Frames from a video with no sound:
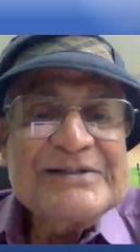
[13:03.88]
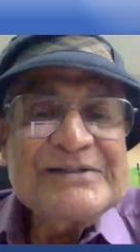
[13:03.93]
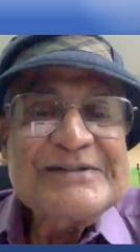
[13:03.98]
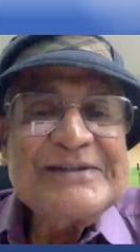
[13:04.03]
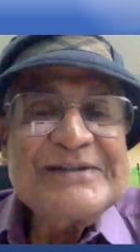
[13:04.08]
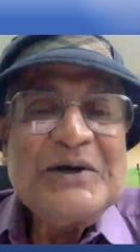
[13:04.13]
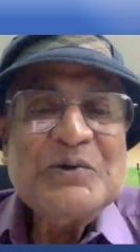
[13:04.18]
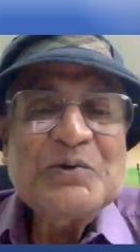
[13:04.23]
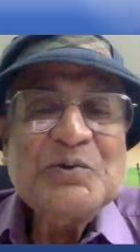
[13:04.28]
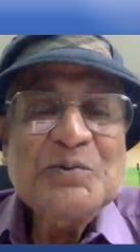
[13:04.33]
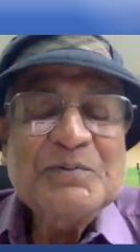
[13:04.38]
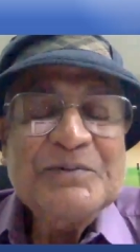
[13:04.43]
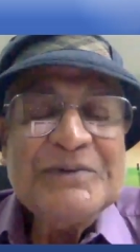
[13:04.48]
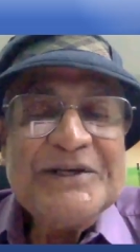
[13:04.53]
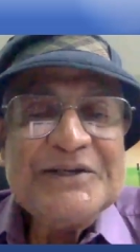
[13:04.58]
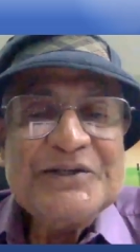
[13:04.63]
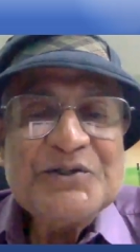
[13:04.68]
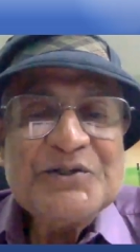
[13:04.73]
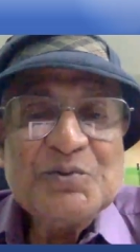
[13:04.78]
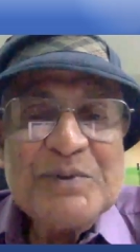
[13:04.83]

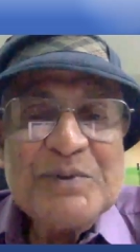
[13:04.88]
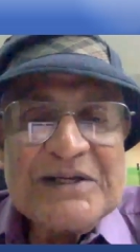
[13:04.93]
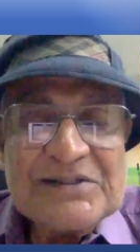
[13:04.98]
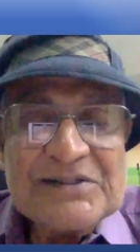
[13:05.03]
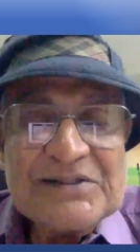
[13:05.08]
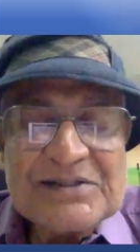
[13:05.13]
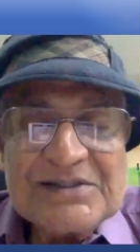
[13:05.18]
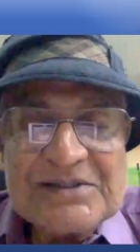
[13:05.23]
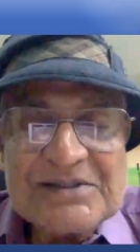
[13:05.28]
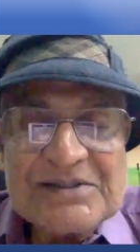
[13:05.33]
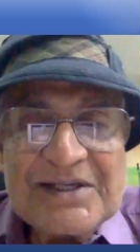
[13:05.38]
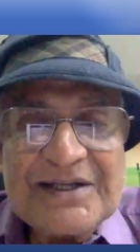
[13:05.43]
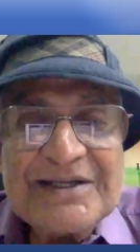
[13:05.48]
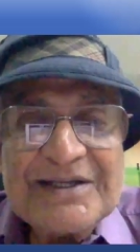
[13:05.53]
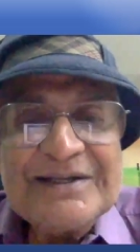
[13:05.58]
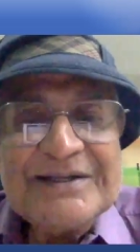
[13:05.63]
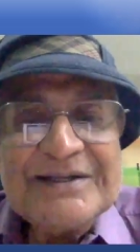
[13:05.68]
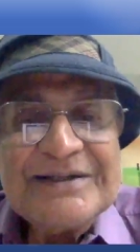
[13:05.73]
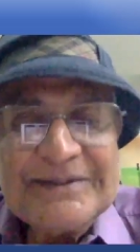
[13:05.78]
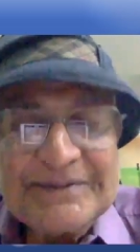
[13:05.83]
So it was
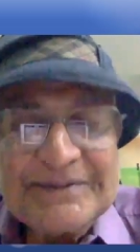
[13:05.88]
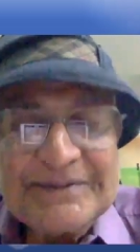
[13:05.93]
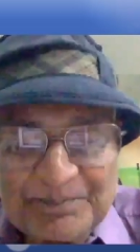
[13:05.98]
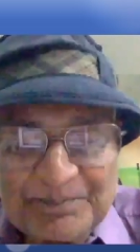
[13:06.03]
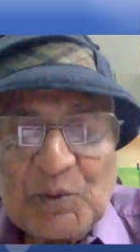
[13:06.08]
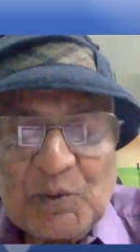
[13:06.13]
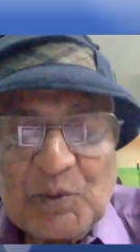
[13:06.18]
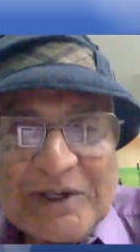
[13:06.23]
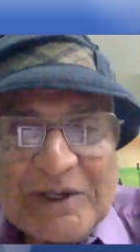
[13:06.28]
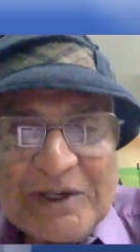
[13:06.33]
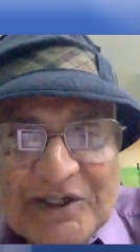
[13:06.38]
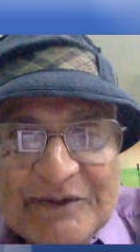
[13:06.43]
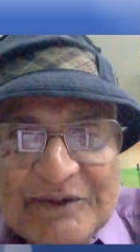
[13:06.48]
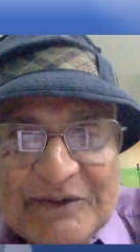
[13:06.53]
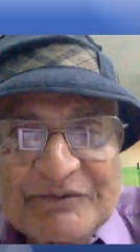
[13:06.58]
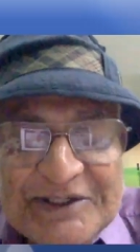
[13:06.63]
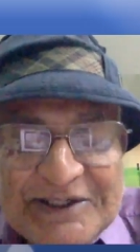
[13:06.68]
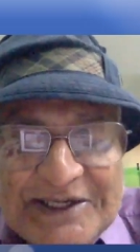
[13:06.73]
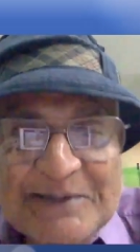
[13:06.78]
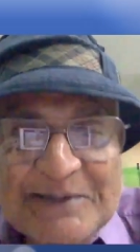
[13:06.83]
the one
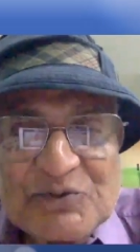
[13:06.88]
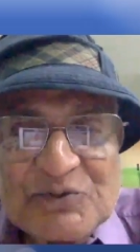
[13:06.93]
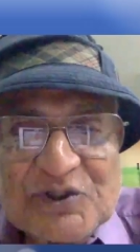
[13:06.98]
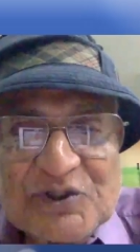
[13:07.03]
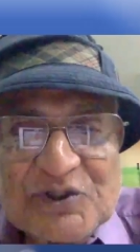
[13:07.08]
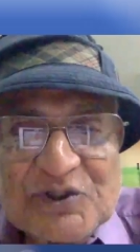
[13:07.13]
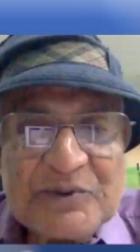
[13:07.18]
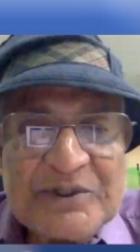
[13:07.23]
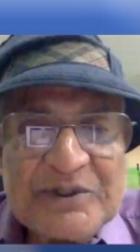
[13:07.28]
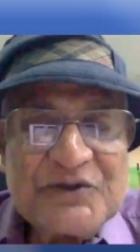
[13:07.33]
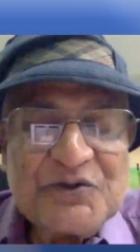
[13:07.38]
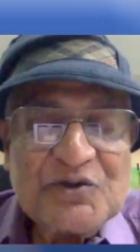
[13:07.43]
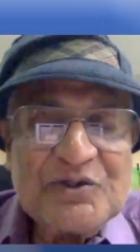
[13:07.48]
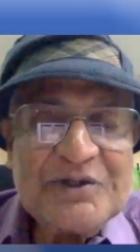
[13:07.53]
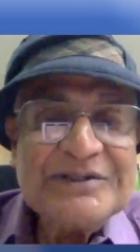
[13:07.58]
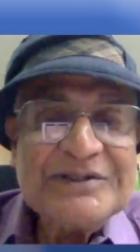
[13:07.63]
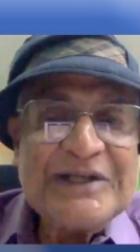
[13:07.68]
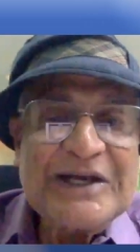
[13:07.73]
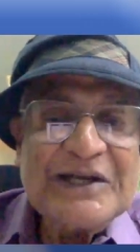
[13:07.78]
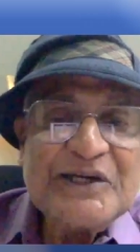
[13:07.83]
of the names of
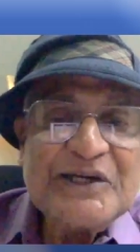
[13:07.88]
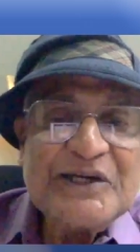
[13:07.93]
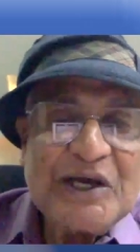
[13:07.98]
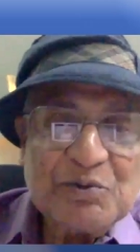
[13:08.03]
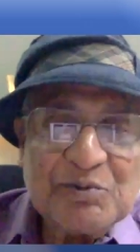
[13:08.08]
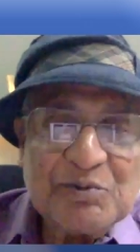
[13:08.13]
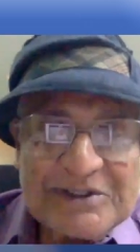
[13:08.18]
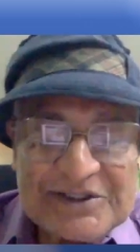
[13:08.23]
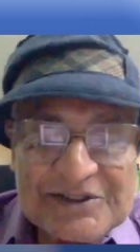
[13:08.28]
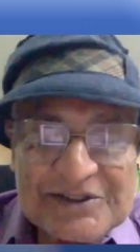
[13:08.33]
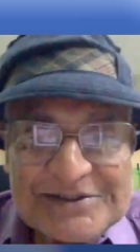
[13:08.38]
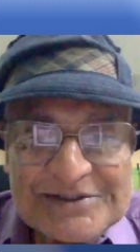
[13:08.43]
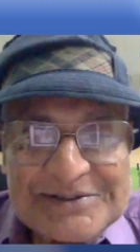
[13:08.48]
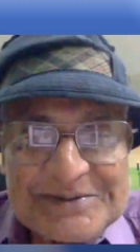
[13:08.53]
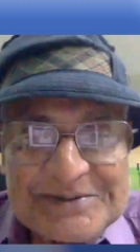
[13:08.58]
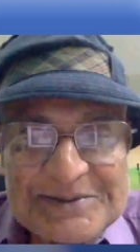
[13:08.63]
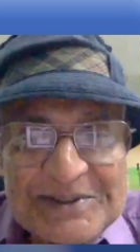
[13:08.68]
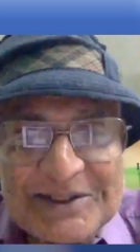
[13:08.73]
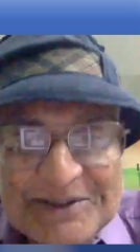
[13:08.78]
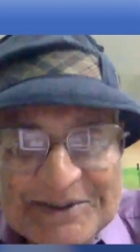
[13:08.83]
Krishna that I
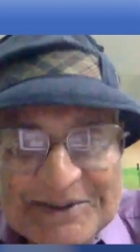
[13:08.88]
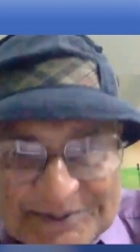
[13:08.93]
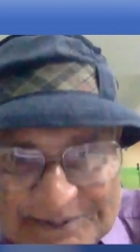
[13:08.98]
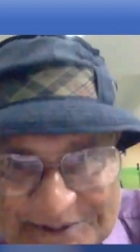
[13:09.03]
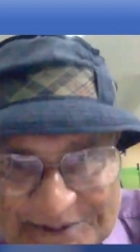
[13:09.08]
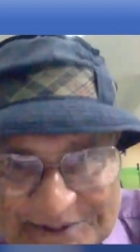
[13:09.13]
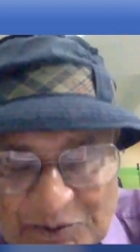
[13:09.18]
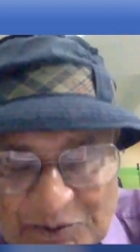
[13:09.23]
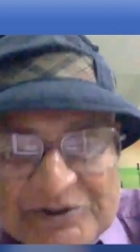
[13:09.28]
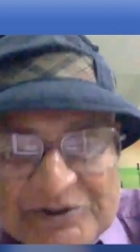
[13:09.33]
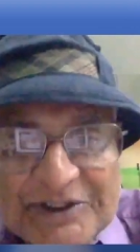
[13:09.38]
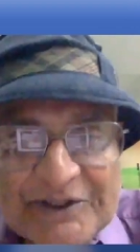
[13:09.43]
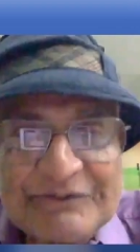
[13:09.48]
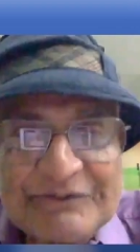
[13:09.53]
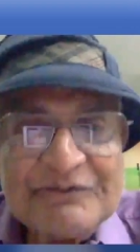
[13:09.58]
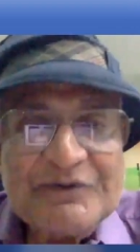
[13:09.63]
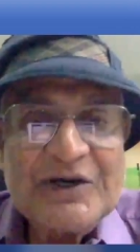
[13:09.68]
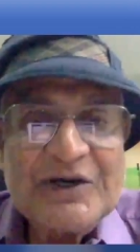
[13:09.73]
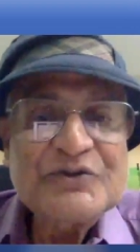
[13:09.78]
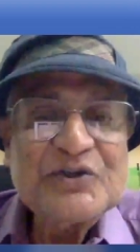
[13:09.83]
was
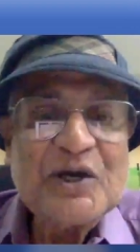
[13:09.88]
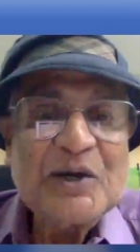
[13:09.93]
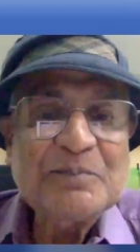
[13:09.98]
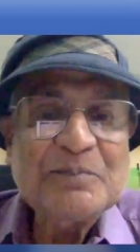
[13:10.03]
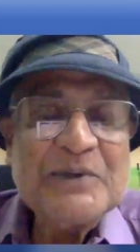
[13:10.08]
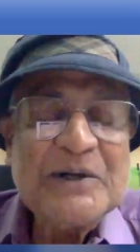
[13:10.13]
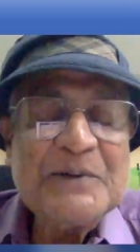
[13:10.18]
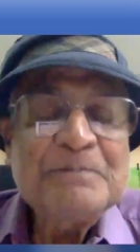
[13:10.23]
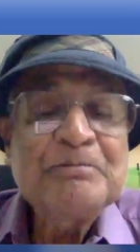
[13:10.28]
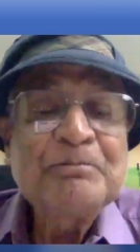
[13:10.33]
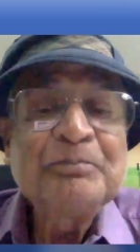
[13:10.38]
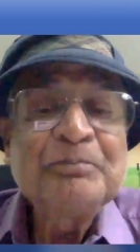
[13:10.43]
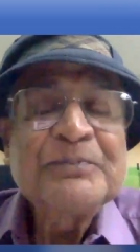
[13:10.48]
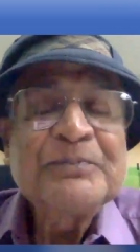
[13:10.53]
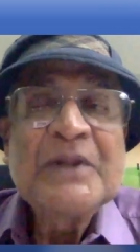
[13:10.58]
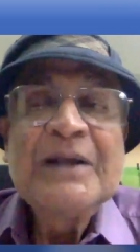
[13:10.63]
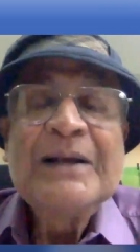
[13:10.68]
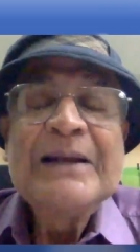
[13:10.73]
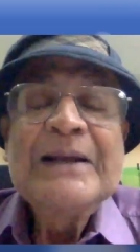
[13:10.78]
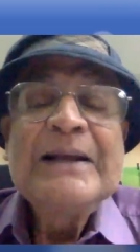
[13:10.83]
using for japa.
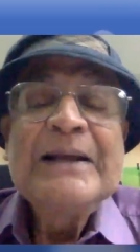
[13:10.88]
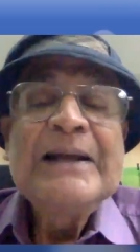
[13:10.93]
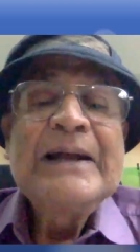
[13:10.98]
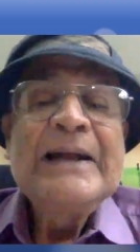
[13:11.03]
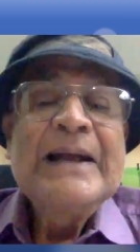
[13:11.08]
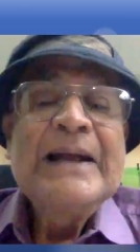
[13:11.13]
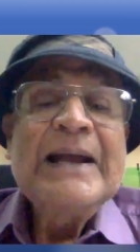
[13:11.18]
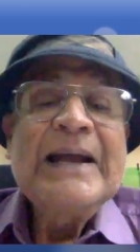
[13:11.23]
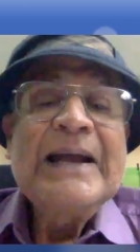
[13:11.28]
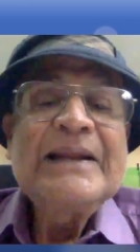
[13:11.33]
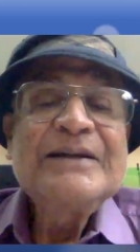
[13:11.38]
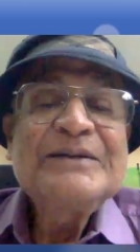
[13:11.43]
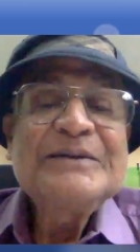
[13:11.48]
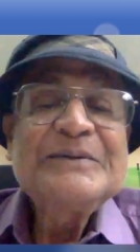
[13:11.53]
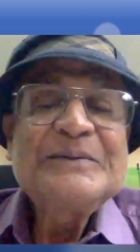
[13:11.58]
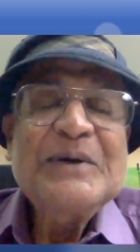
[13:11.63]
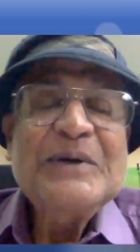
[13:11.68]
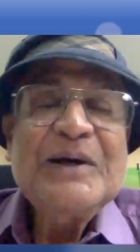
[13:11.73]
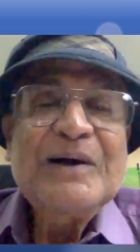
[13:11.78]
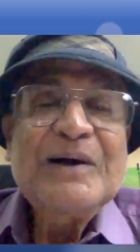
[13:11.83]

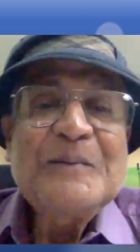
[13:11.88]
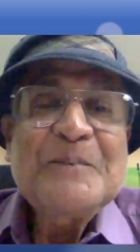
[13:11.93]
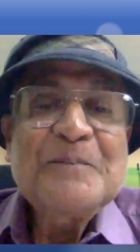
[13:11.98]
And